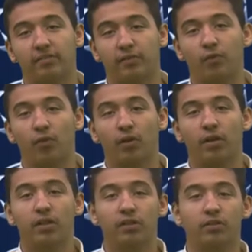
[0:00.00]
is for,
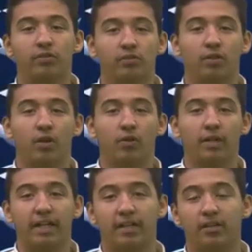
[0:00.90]
though
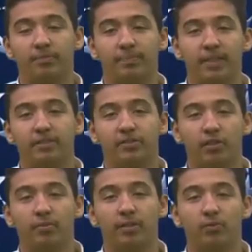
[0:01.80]
it could be
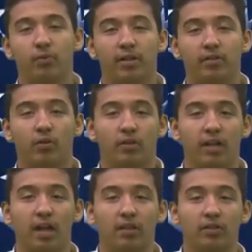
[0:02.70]
determined whether or
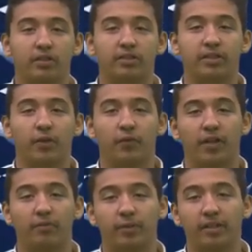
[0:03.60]
not large-scale
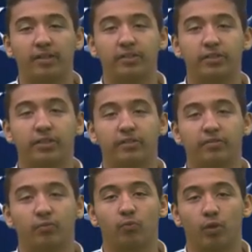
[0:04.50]
face recognition is
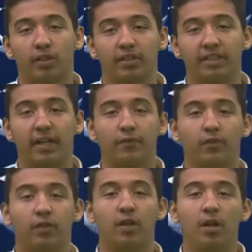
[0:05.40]
worth the
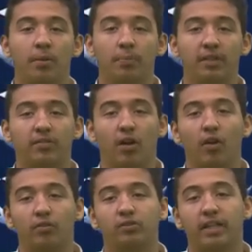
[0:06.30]
effort. Police are
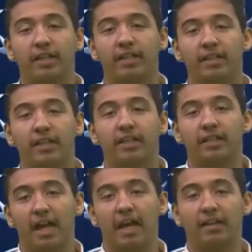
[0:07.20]
also taking
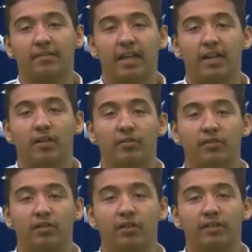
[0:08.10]
as a
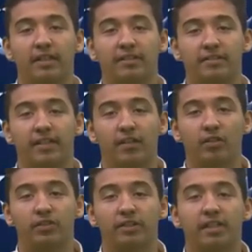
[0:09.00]
concern that the
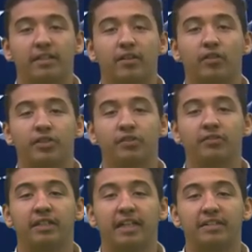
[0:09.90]
technology that they are
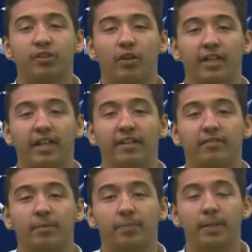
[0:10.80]
using can target
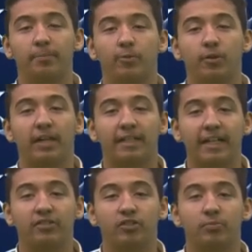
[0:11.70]
innocent people and
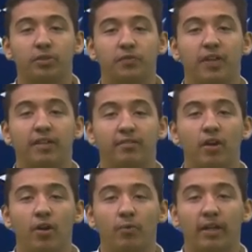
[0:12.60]
gain too much face
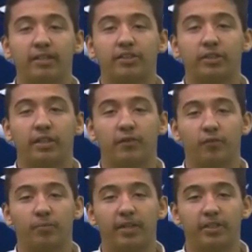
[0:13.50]
recognition
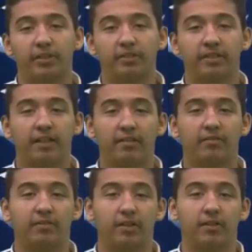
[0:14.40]
information than
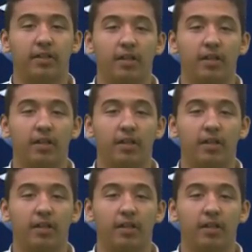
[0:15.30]
necessary.